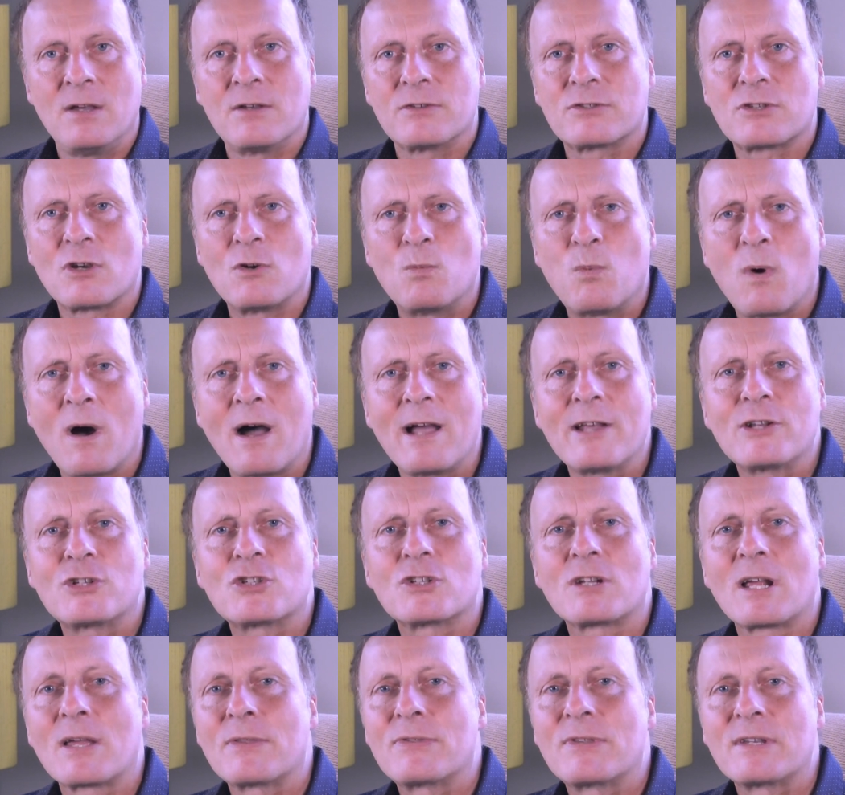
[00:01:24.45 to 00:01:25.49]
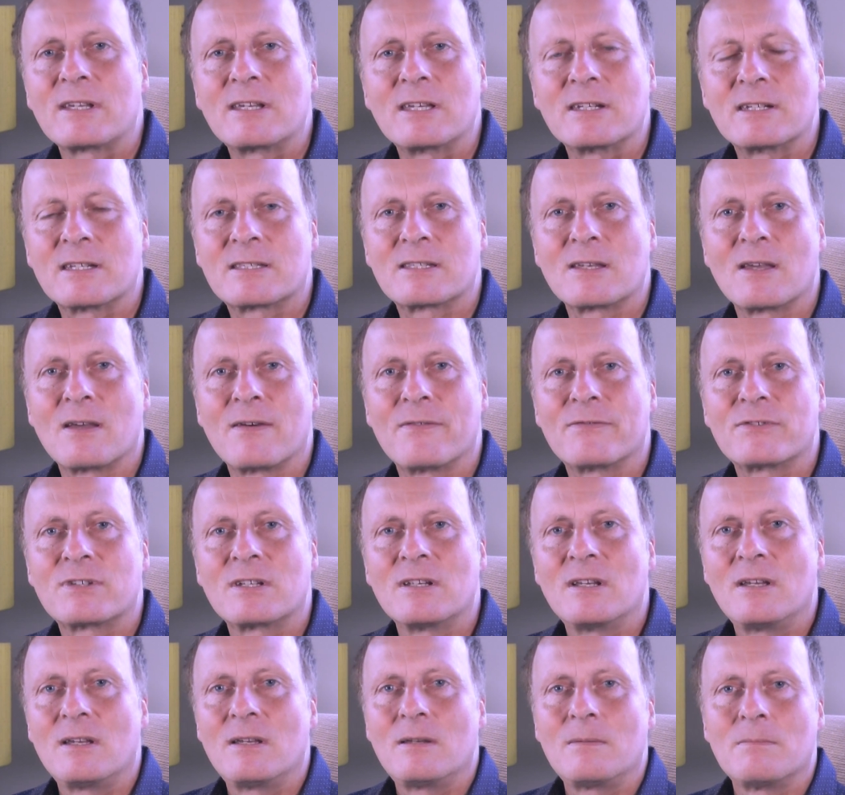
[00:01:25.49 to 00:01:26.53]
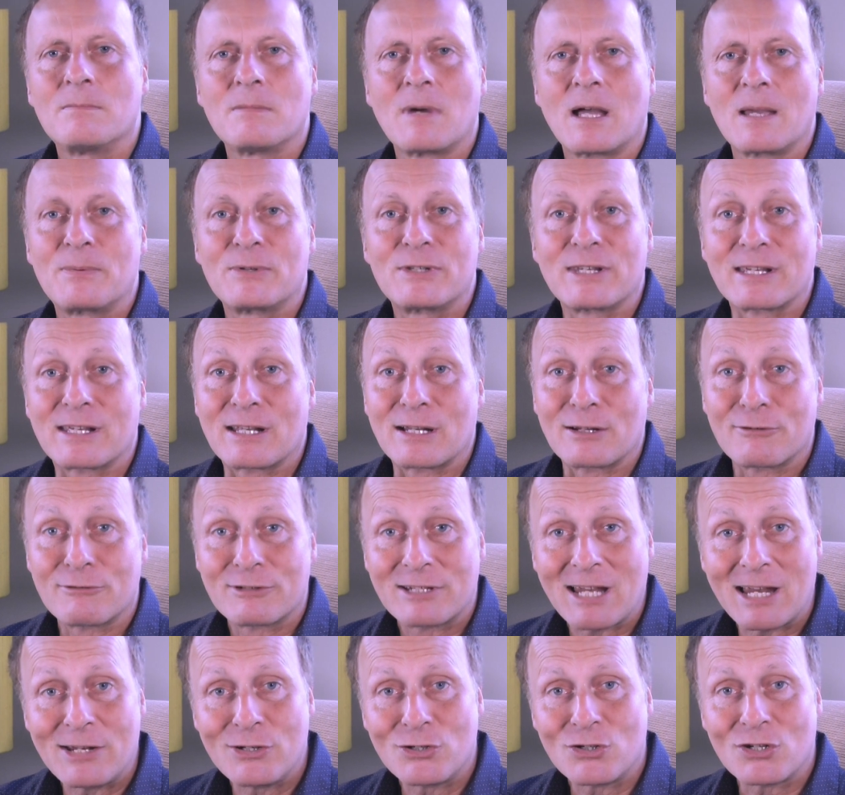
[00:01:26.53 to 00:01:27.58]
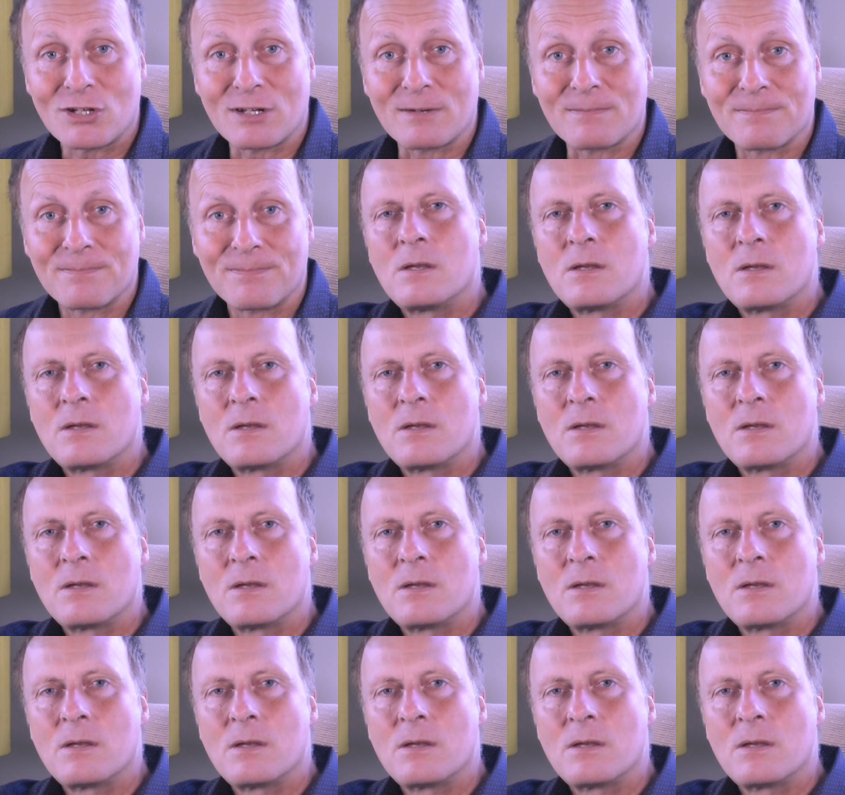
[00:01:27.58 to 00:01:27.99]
So why should I think it deserved my particular attention?